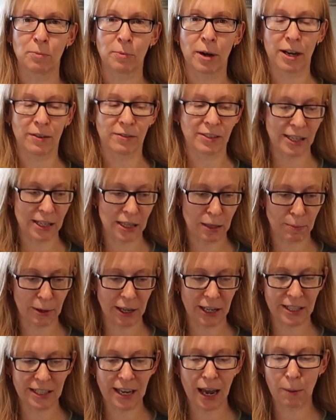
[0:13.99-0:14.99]
You may have seen the
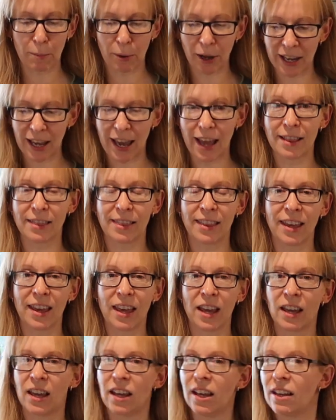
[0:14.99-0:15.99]
big tub I had
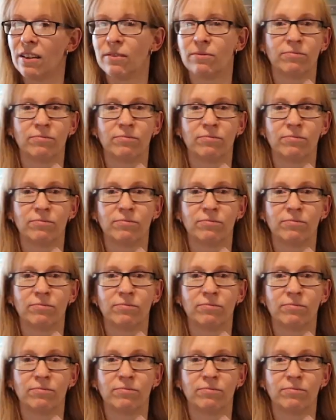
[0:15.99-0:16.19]
there.